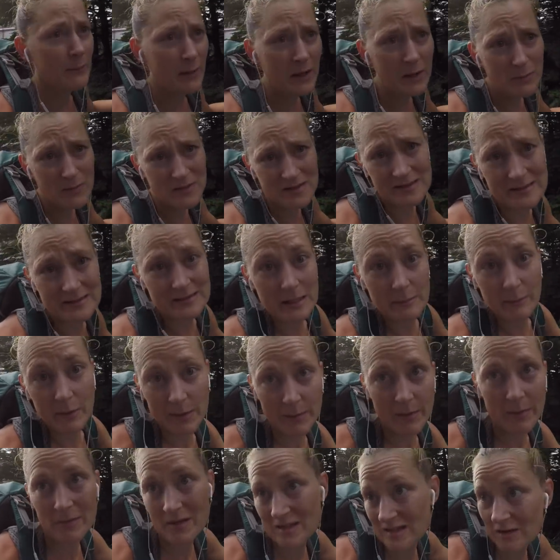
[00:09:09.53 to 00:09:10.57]
I'm hoping it's a summit.
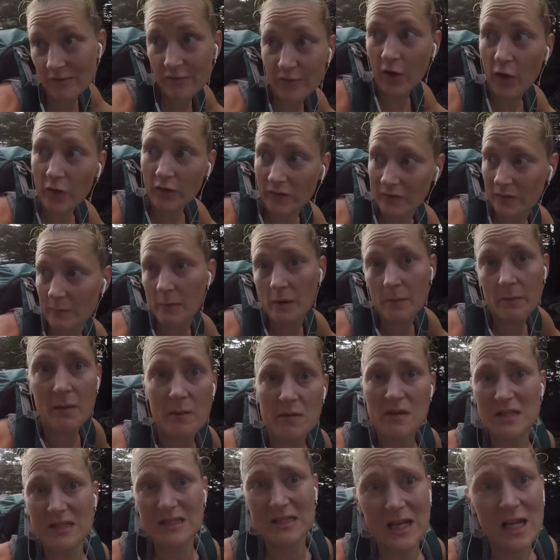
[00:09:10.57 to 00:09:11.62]
Maybe it's a false summit.
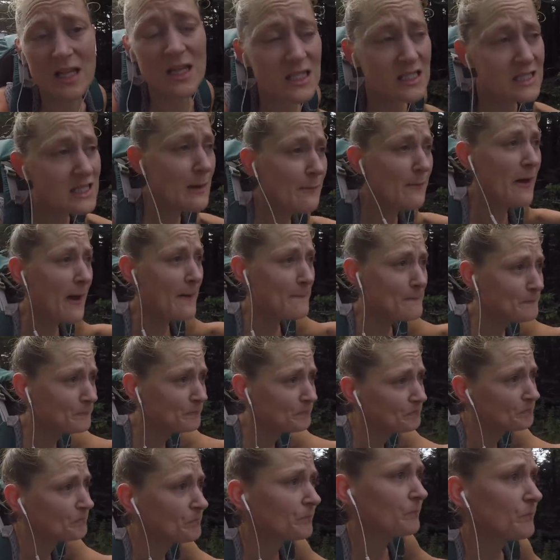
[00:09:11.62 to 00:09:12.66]
Maybe there's another summit.
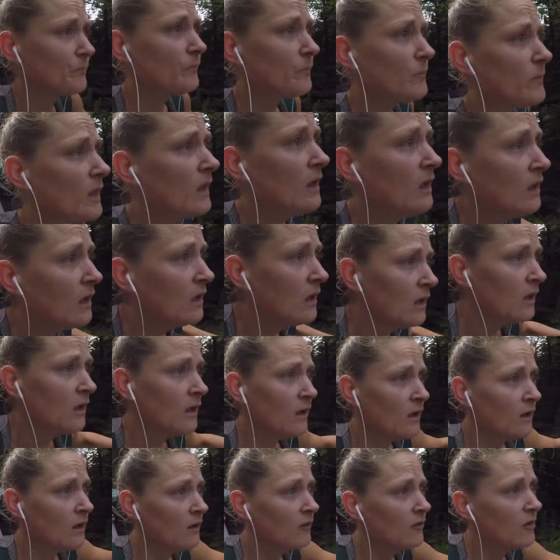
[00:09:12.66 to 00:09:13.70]

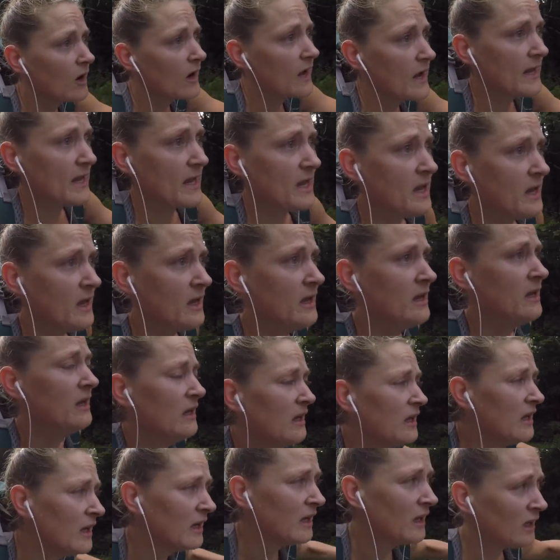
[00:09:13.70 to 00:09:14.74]
Right,
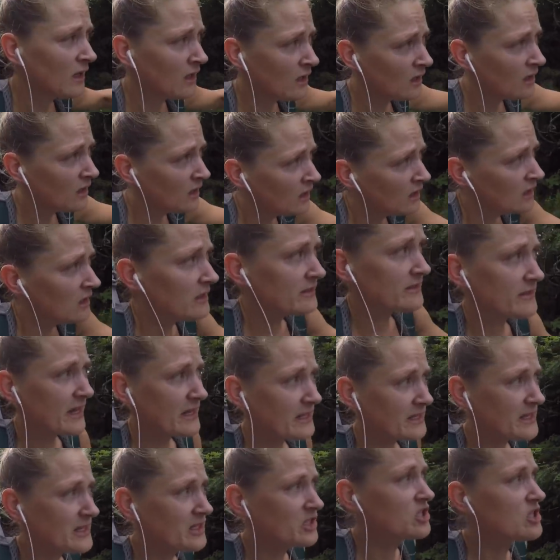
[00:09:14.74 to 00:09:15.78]
let's
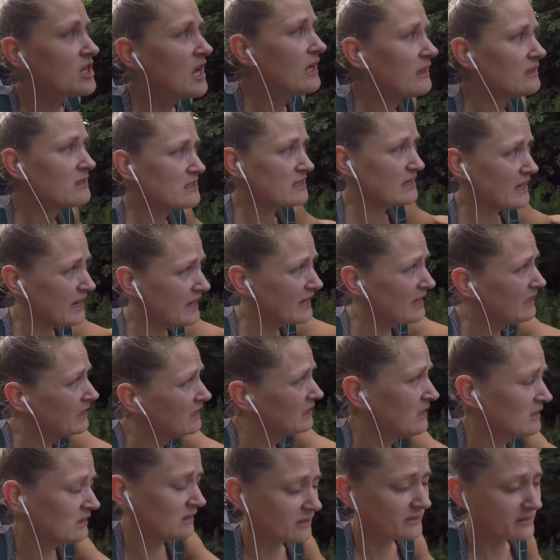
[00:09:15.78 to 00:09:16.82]
get to the shelter
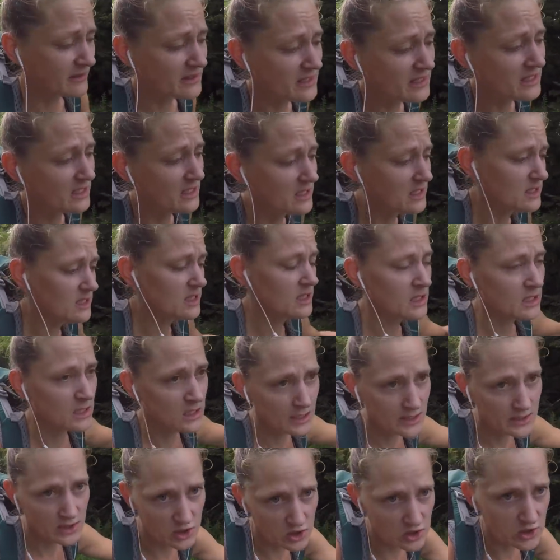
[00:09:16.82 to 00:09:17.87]
because I need
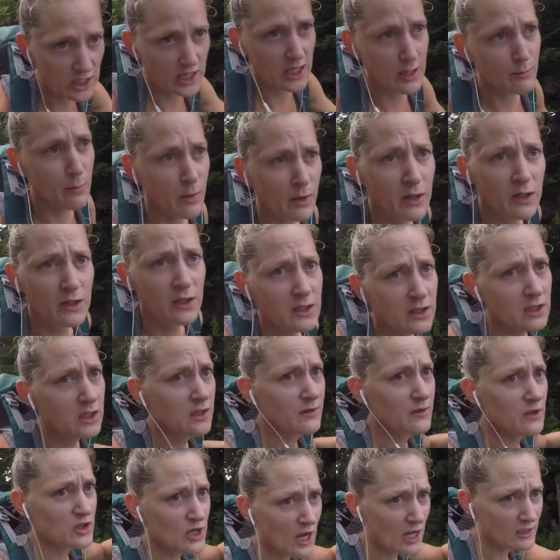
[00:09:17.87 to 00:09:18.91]
to sleep
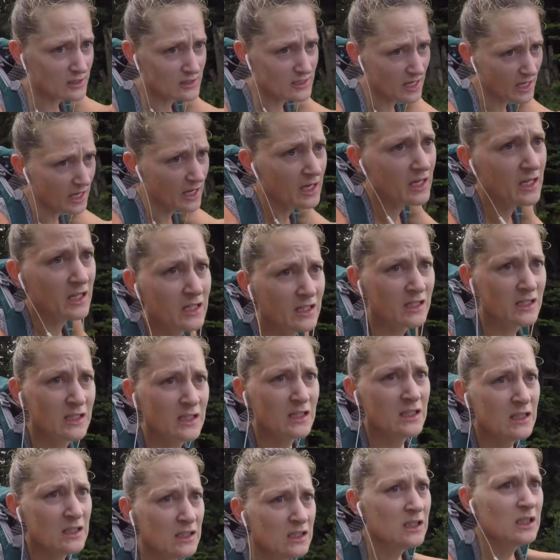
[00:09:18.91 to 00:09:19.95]
in the shelter.
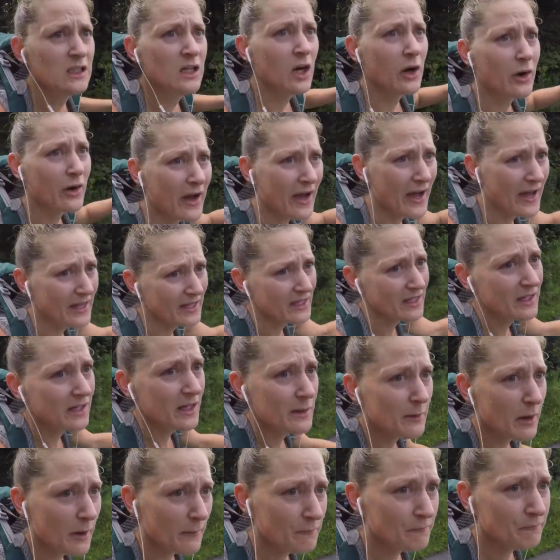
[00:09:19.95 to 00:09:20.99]
Okay,
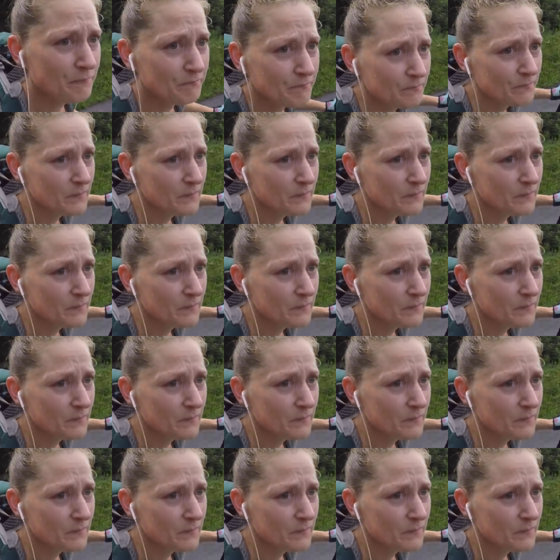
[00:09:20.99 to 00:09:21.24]
come on.